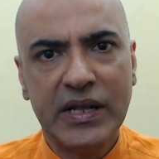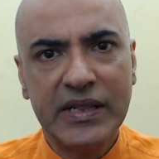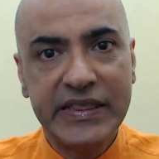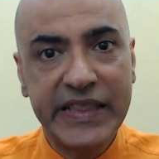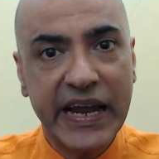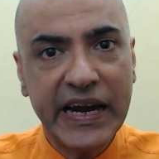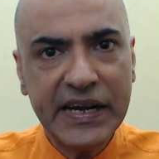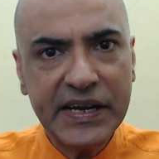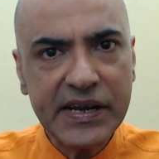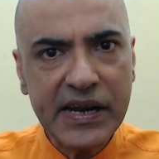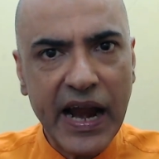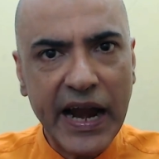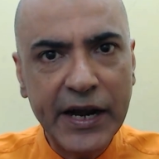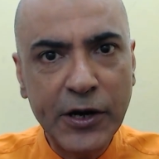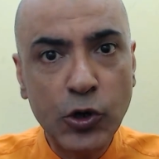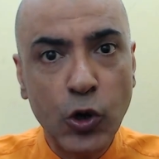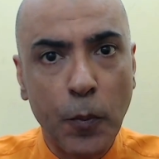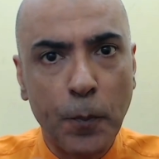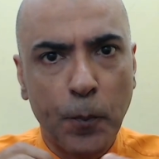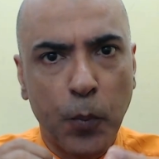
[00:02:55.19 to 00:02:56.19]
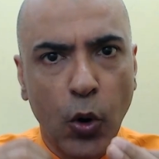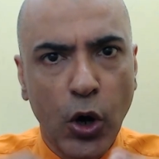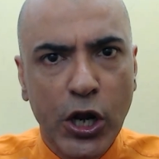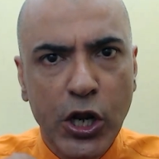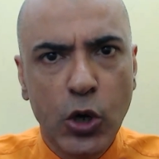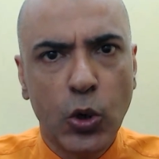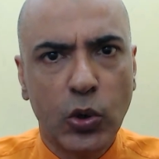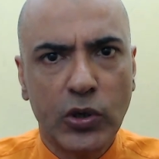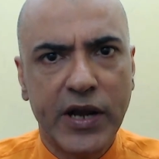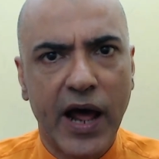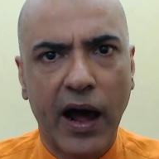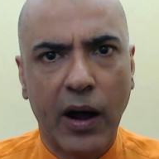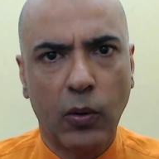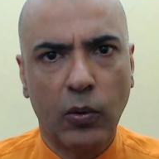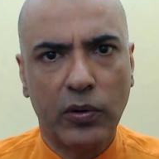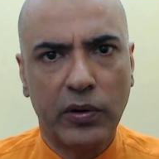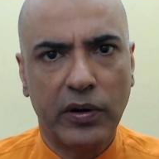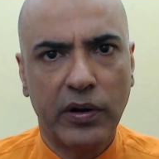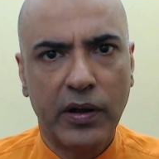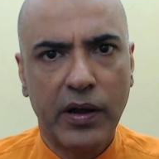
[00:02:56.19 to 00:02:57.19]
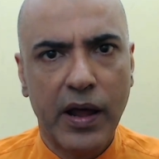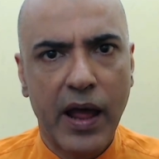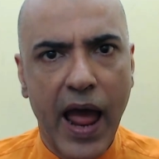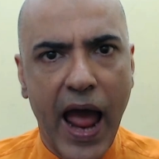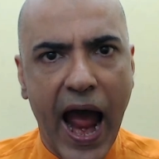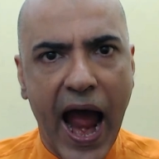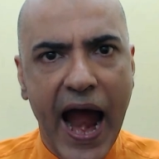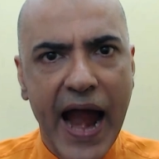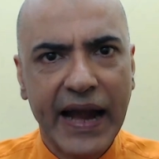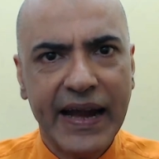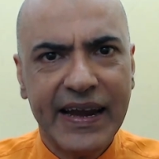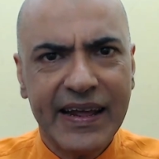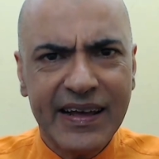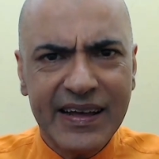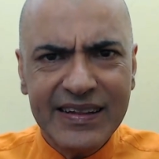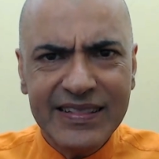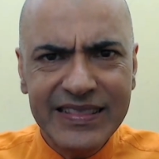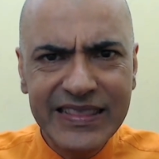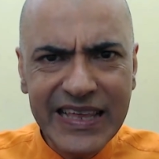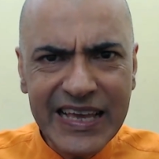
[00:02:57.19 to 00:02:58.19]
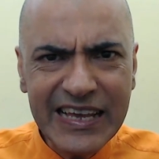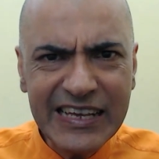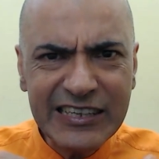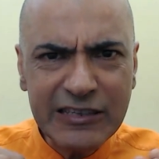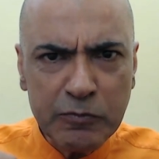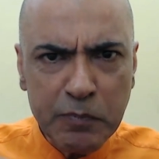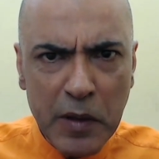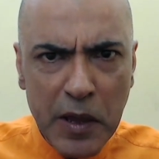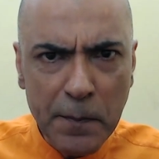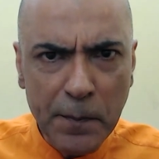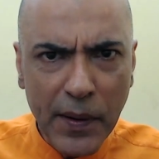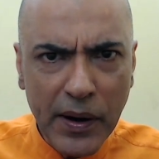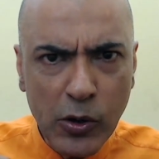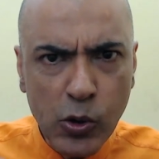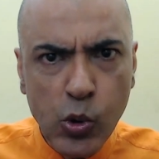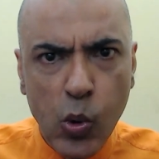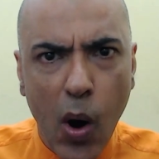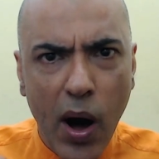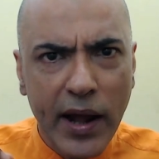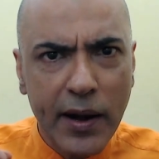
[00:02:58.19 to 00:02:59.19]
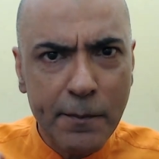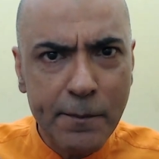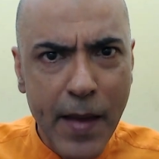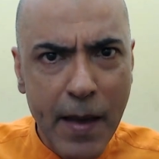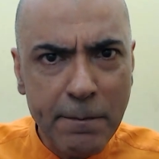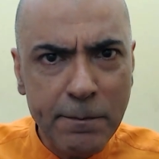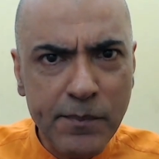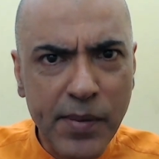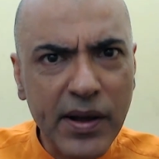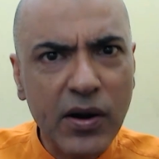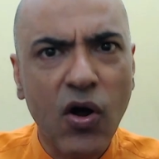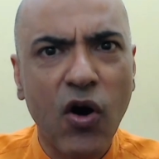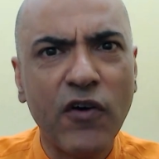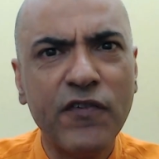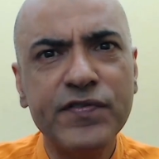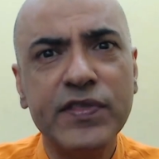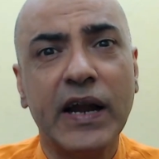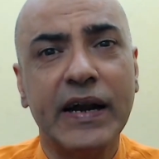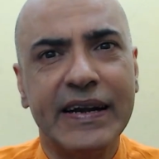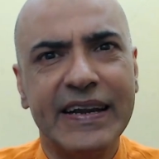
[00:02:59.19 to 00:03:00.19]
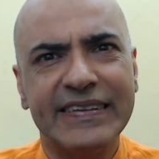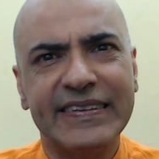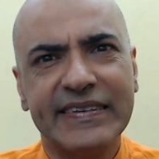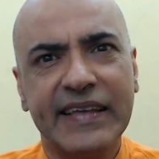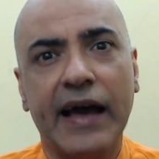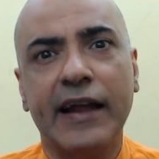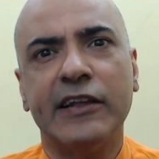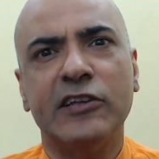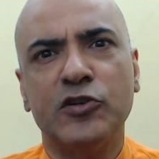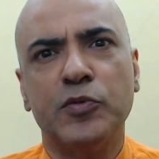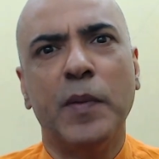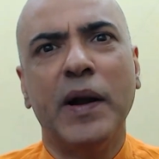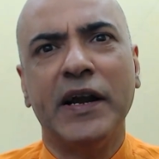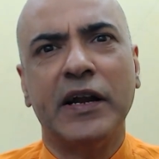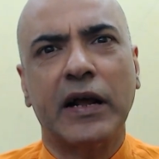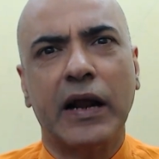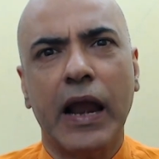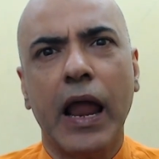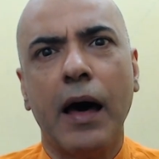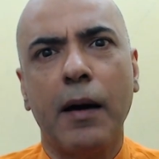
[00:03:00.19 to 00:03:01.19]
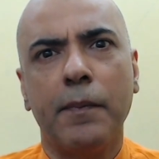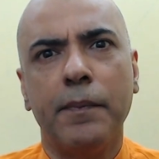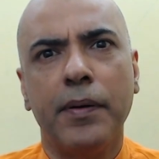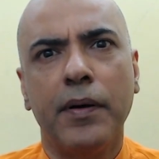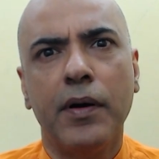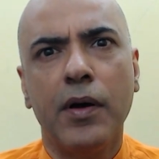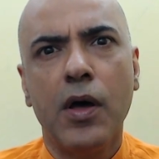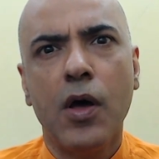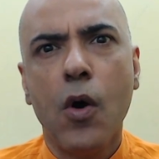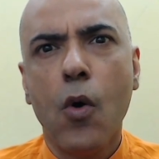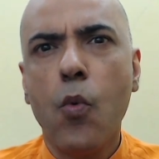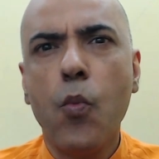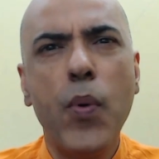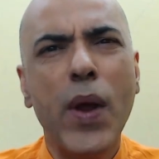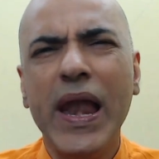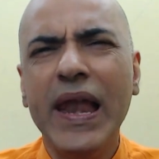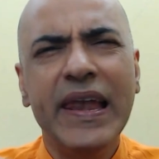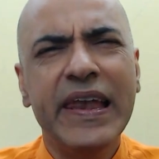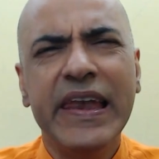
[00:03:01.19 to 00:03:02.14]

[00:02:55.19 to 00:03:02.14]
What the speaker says: They try to pull you down. And these people who are member of the discouragement club will